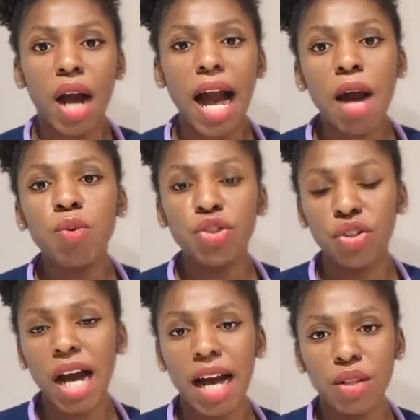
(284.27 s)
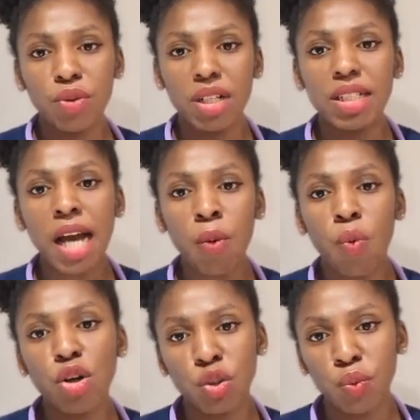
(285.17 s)
How would you handle it and
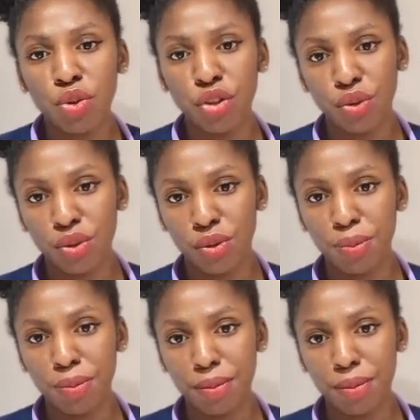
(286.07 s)
what would you do?